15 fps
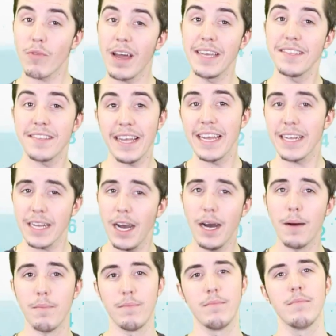rice and
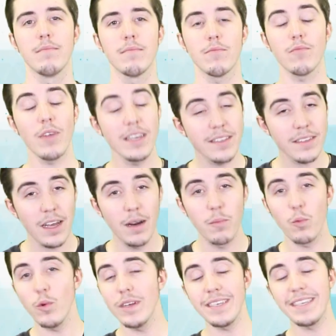gum. Rice
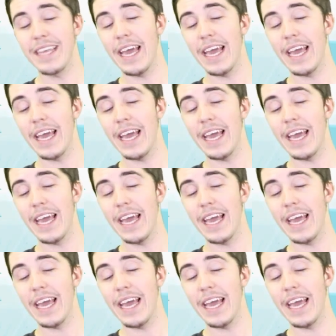gum would